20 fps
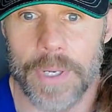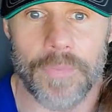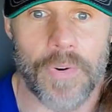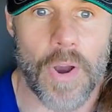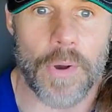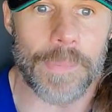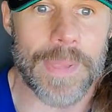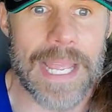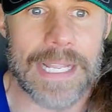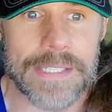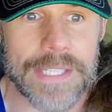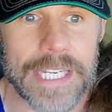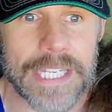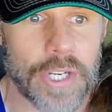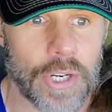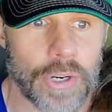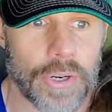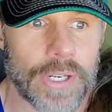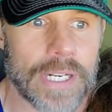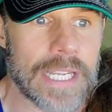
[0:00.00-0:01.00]
of Homeland
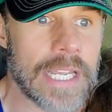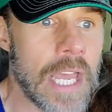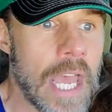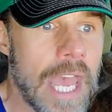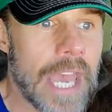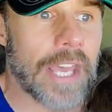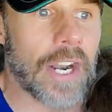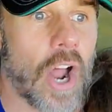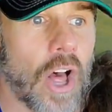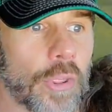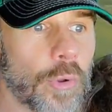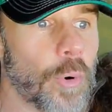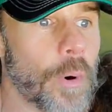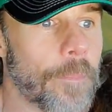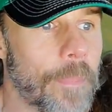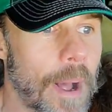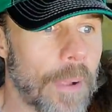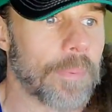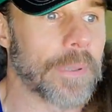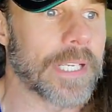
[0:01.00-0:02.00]
Security, and all the
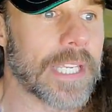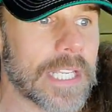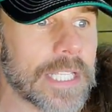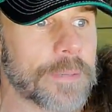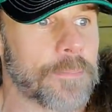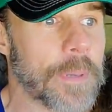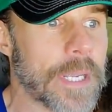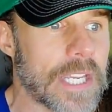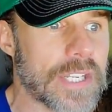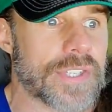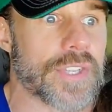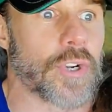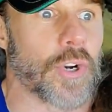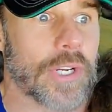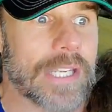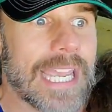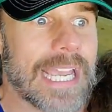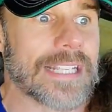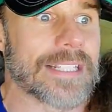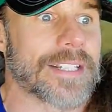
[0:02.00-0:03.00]
Republicans because they're
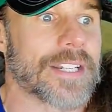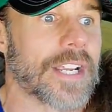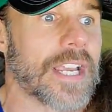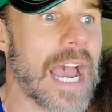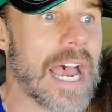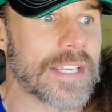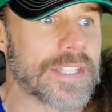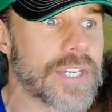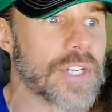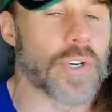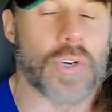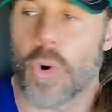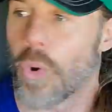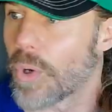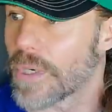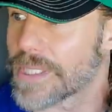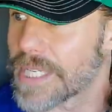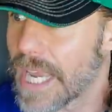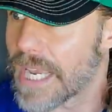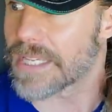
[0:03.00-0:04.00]
against
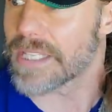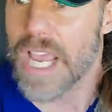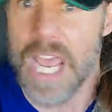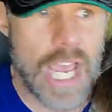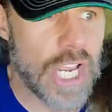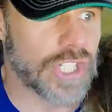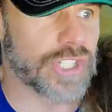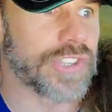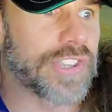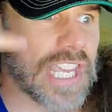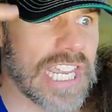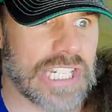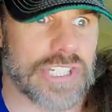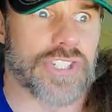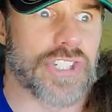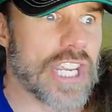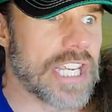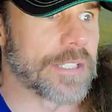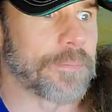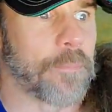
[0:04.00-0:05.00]
Ocasio-Cortez. She thinks
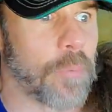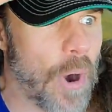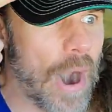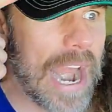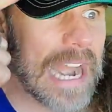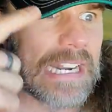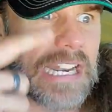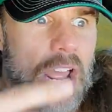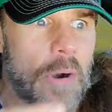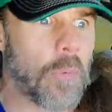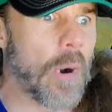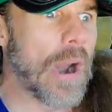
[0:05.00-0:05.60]
she's brain dead.